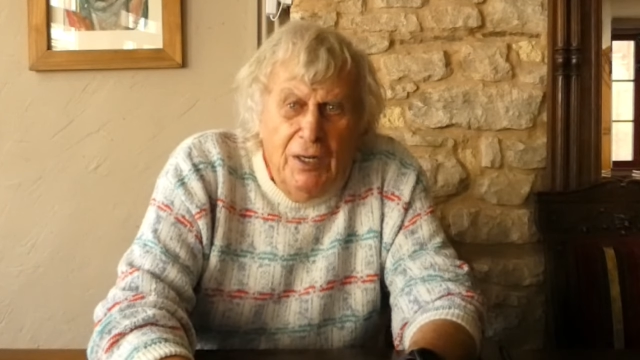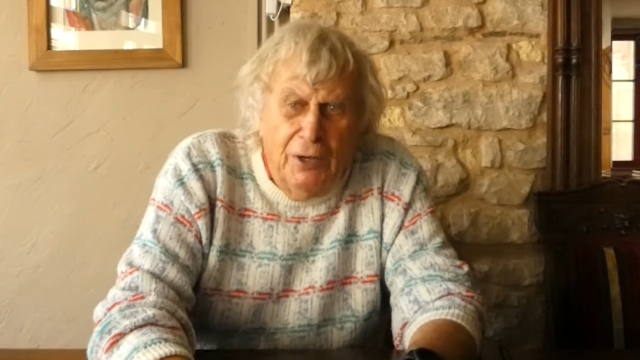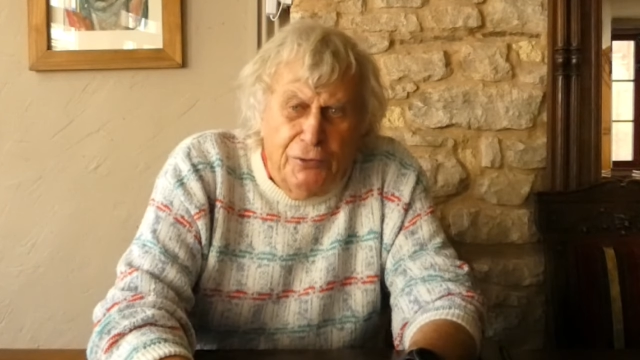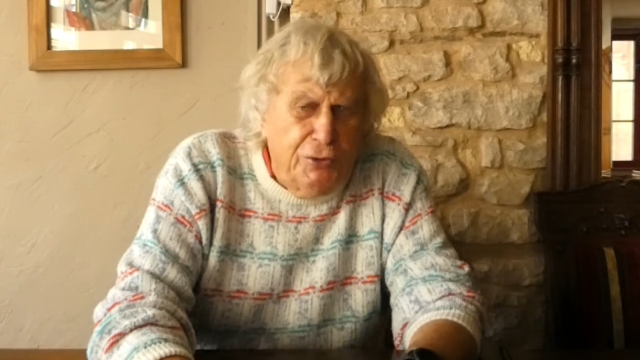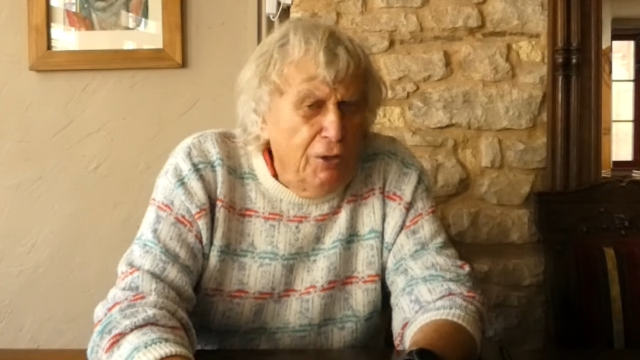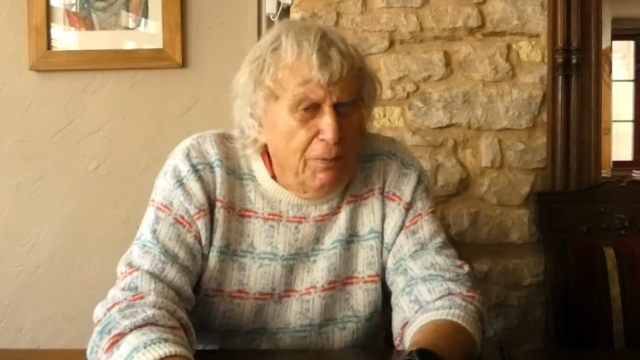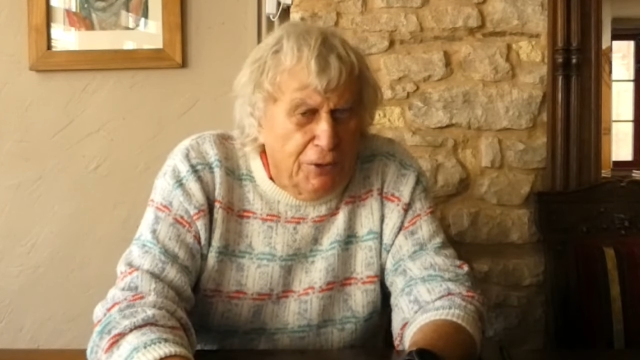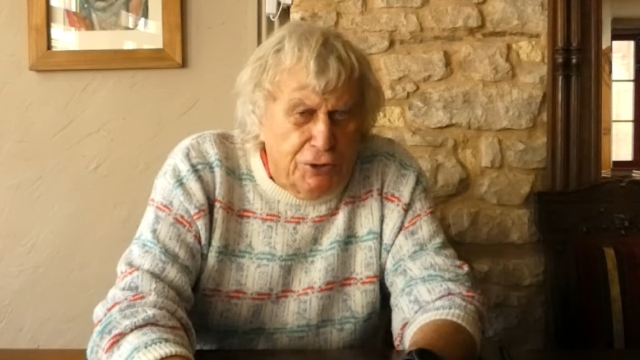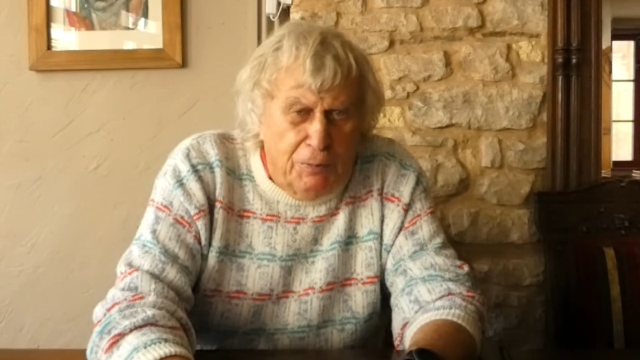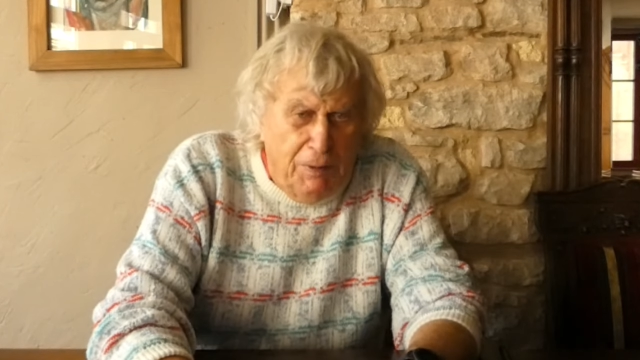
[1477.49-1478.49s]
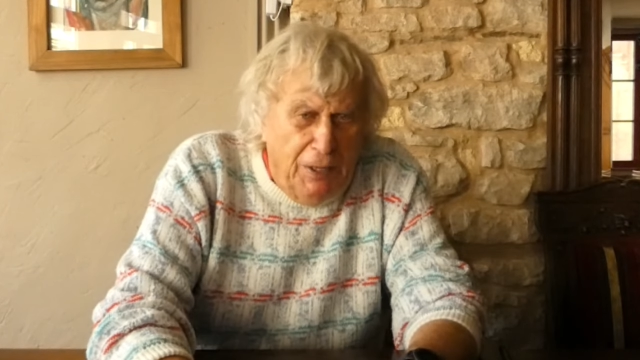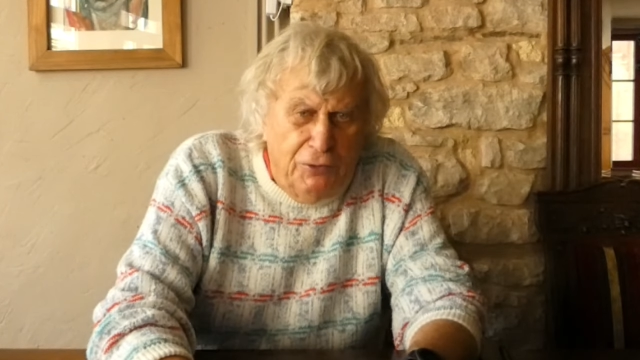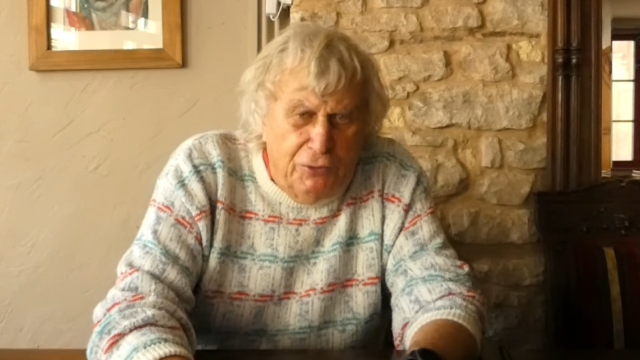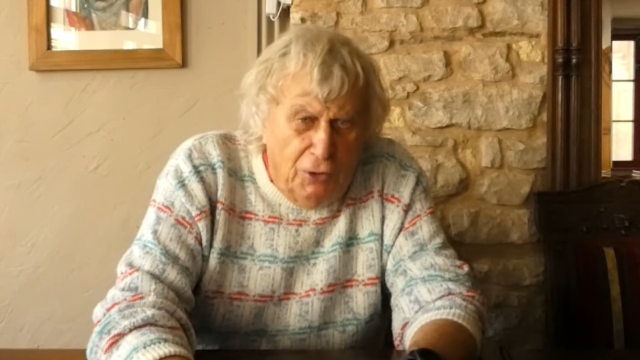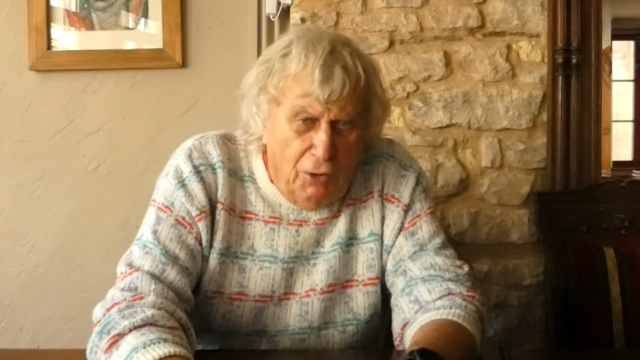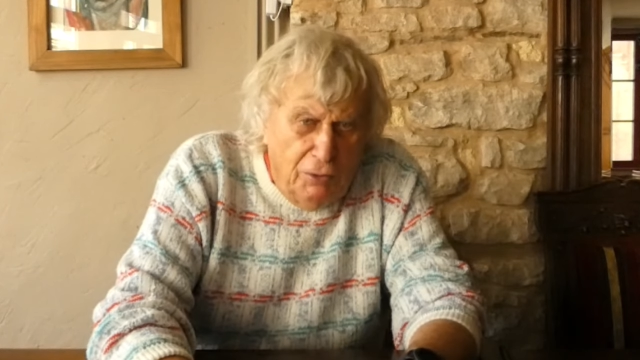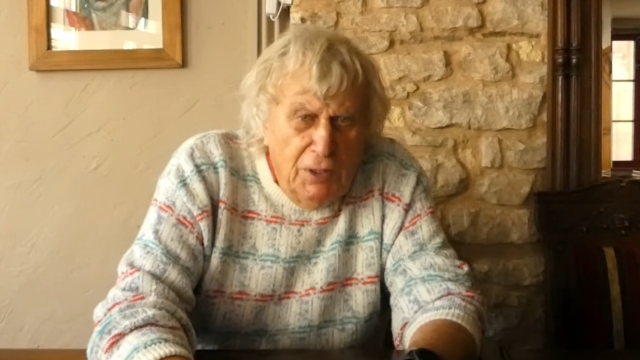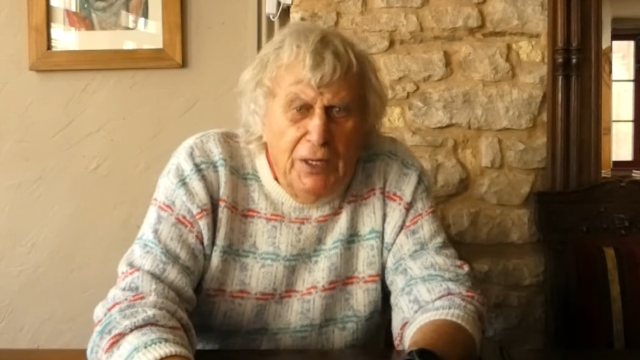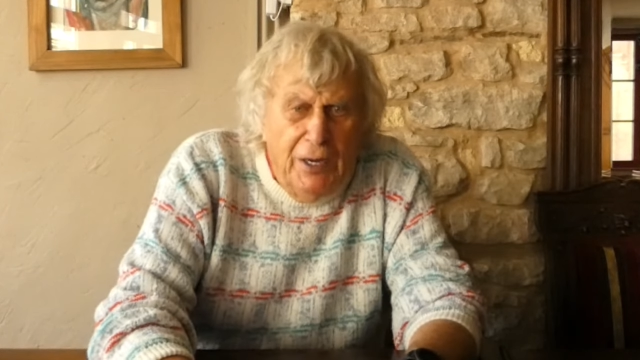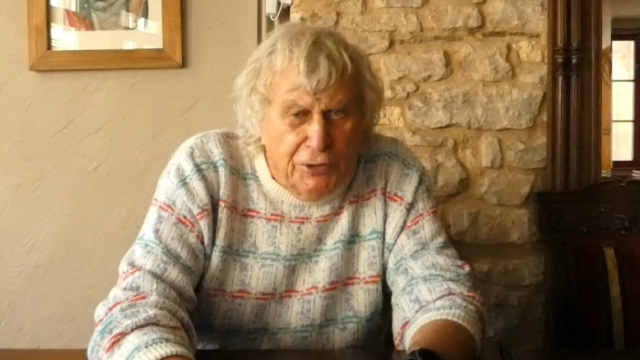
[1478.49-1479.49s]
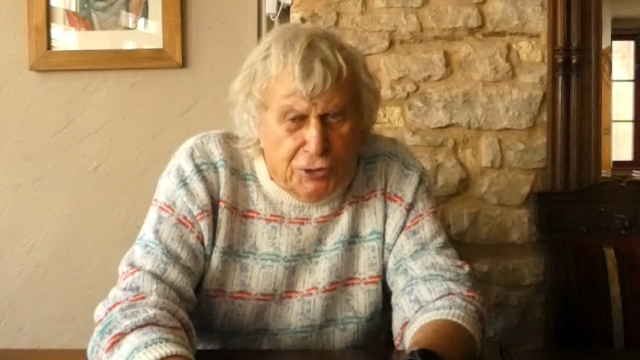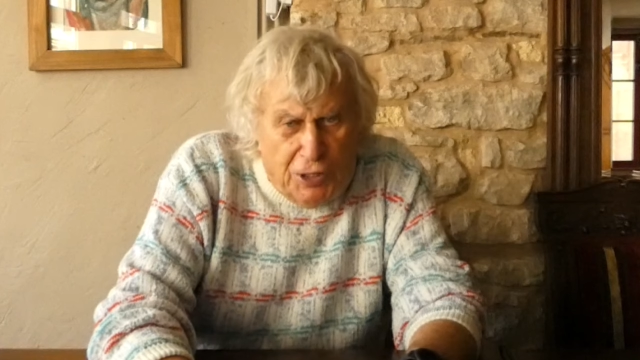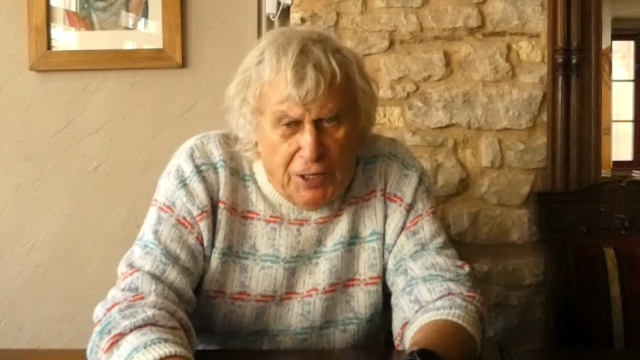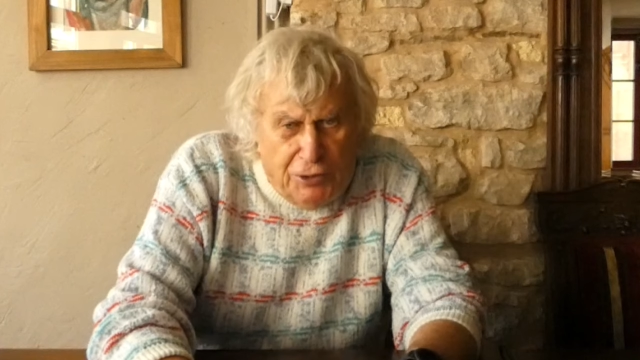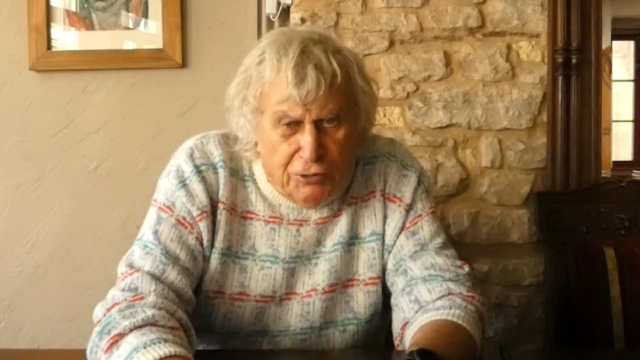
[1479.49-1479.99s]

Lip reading: as so much depends on exchange